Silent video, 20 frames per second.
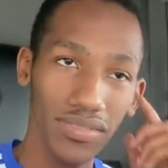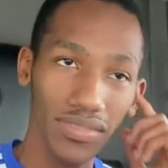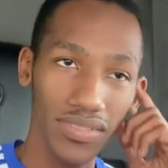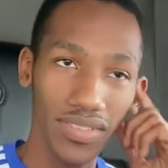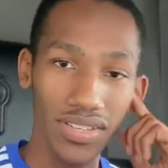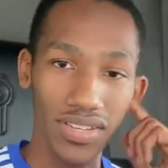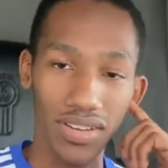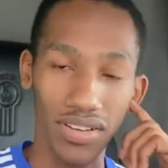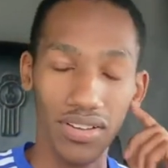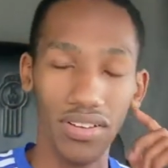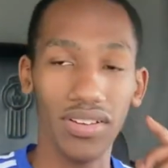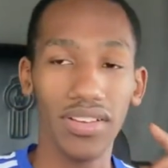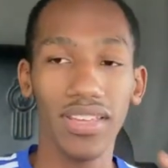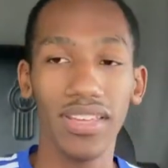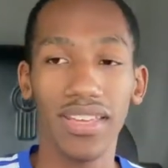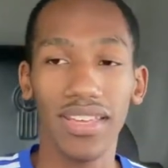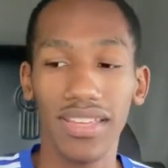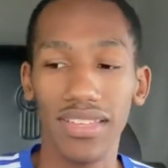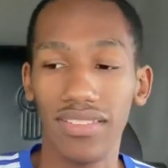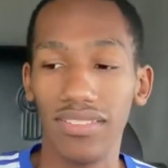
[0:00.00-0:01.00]

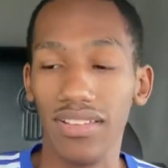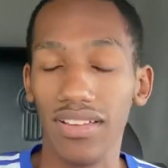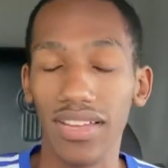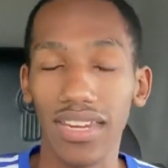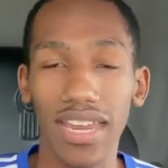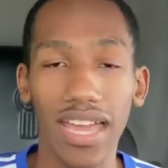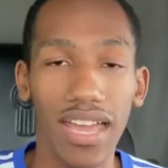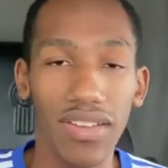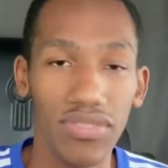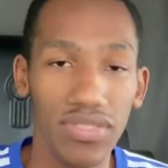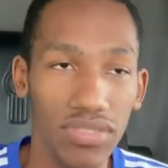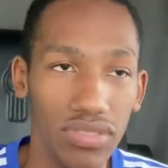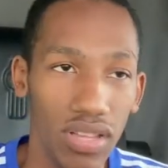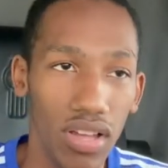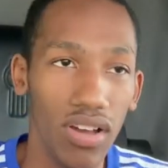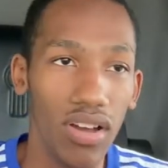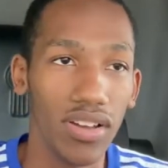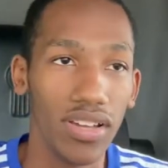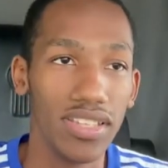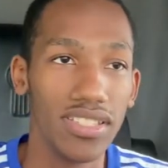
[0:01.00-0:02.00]
they're gonna have you
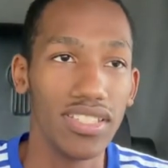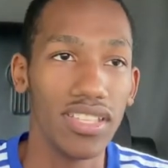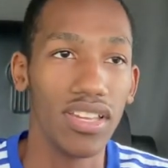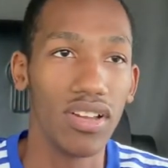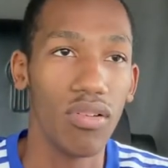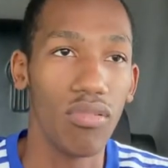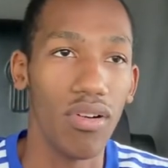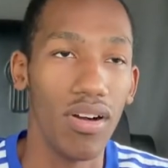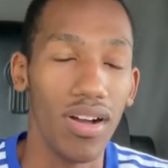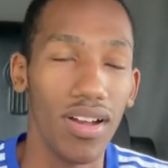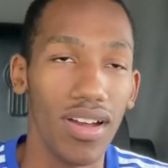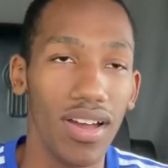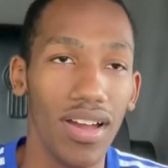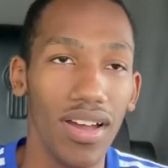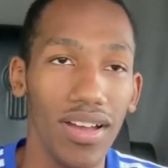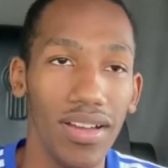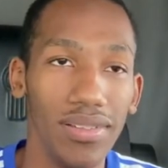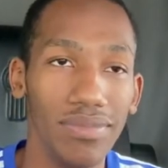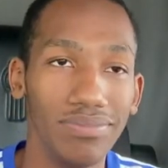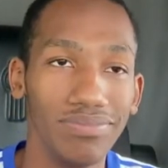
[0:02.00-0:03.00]
log into the
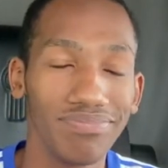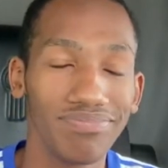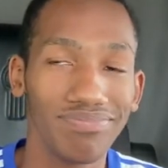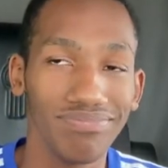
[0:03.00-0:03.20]
Qualcomm,